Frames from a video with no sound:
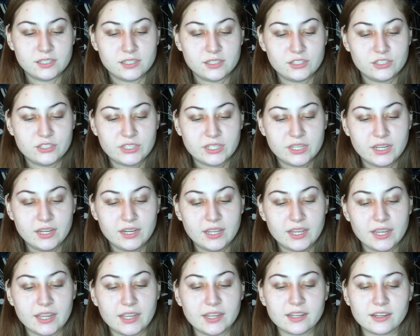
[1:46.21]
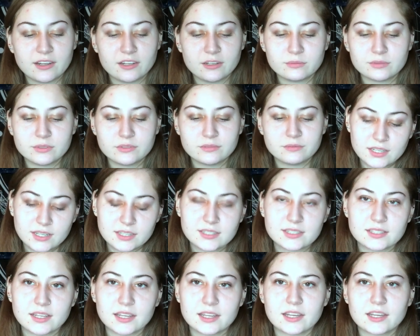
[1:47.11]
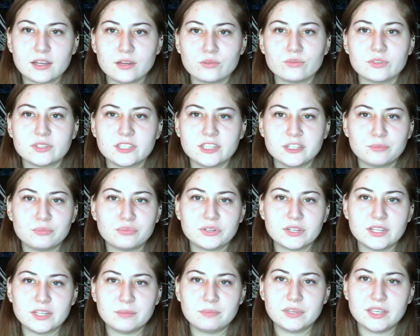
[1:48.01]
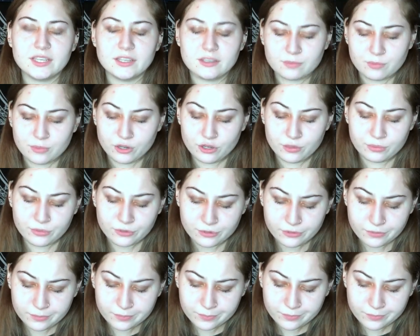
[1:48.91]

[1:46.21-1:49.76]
in the shade K-Dub. It's like a really pretty pink purple.